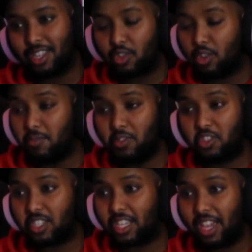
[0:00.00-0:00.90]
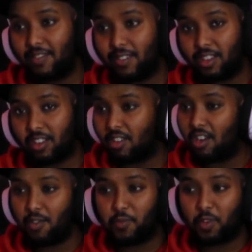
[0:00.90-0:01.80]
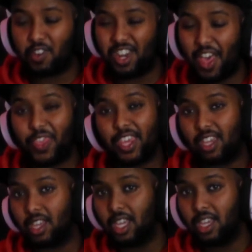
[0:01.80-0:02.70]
So Himeno just gave it her all for nothing.